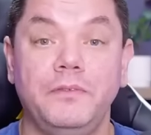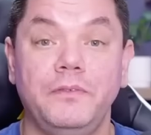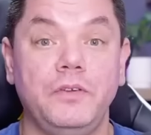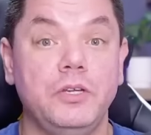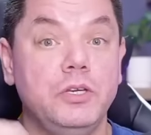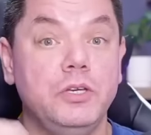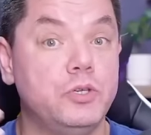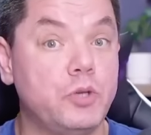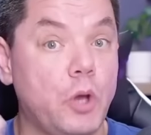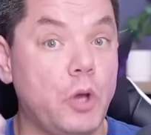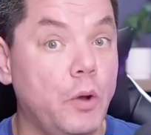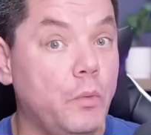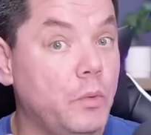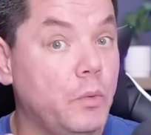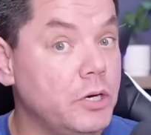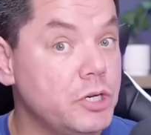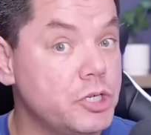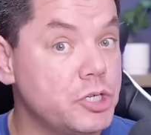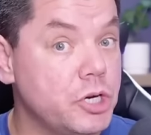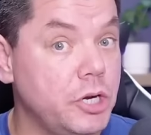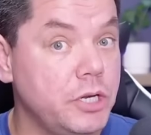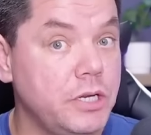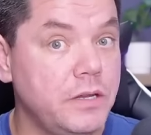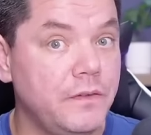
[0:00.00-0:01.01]
if you don't want to
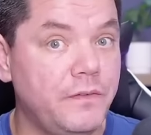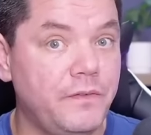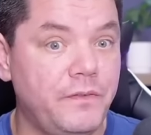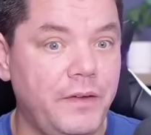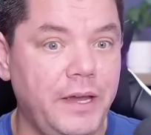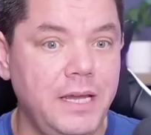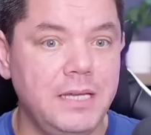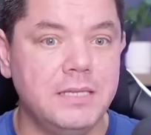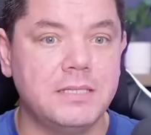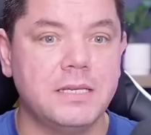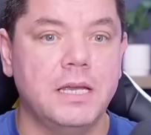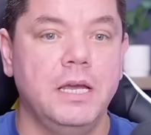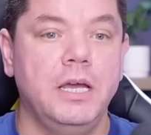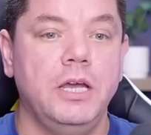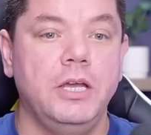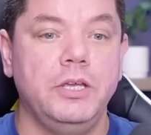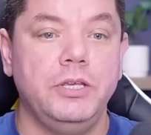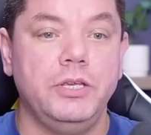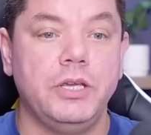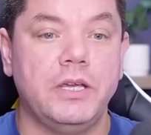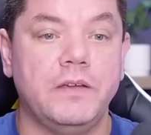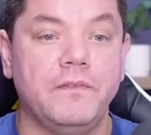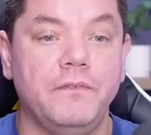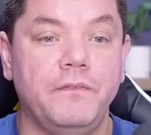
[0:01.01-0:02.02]
show your face,
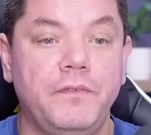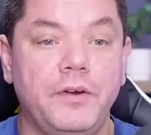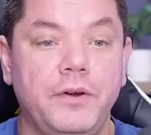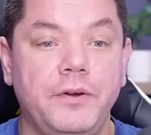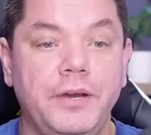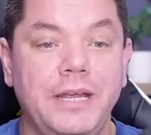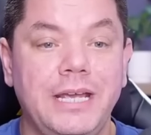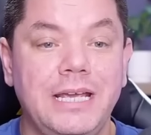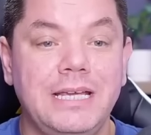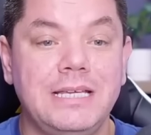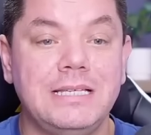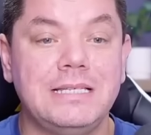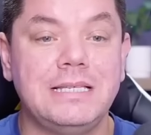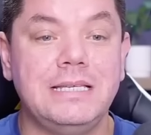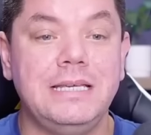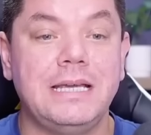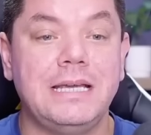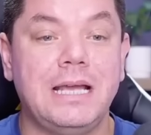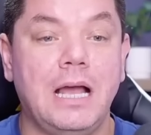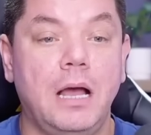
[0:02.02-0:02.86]
you can very easily